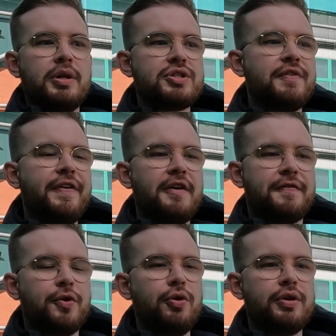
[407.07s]
There's a fair
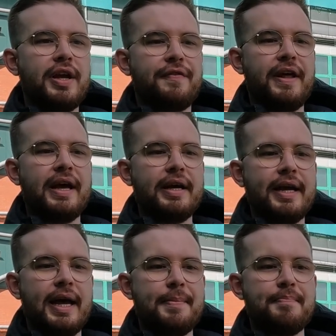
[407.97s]
few,
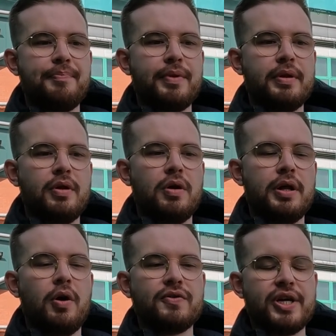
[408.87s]
definitely.
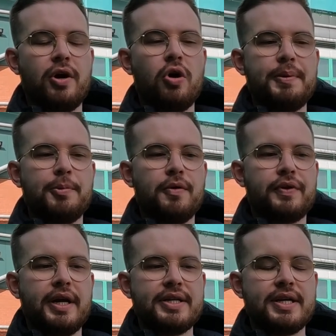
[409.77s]
Obviously, a lot of people
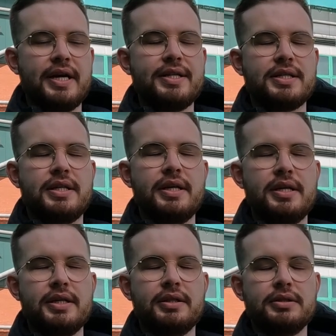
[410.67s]
have criticised
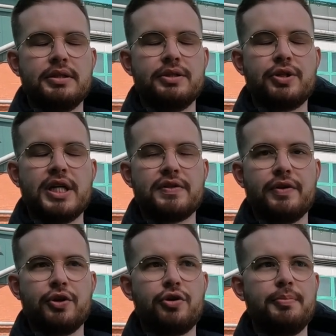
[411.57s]
the
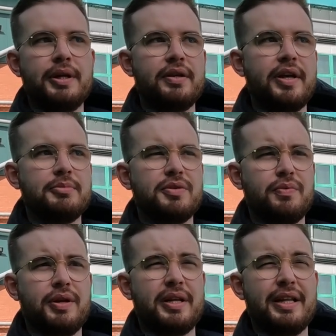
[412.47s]
transfer recruitment in terms
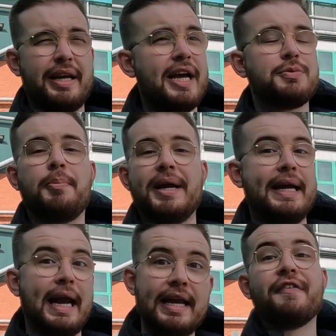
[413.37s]
of the guys we're
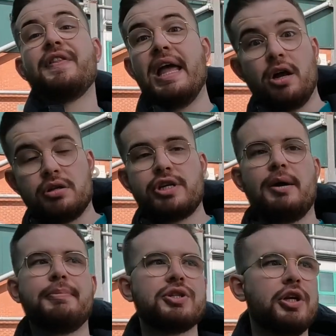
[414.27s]
bringing in, if they're
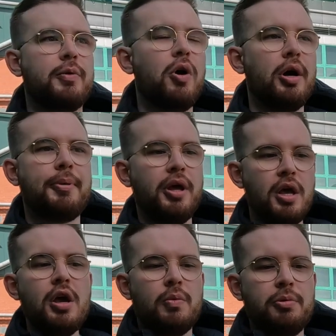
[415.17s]
Champions League quality. But
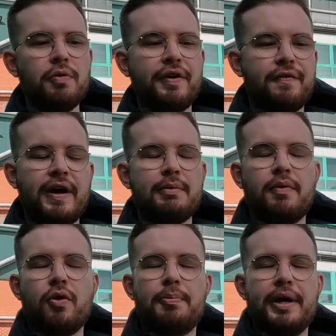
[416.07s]
we know for a fact
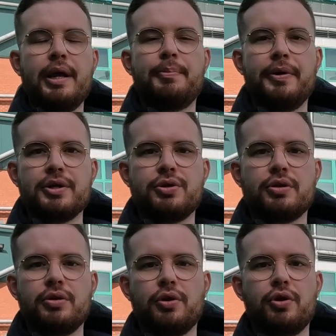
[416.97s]
we've got plenty of players
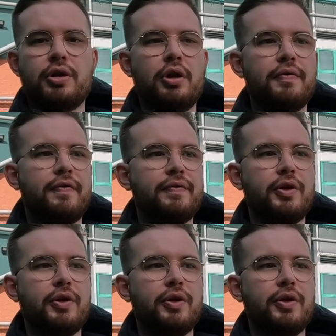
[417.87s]
who are good enough.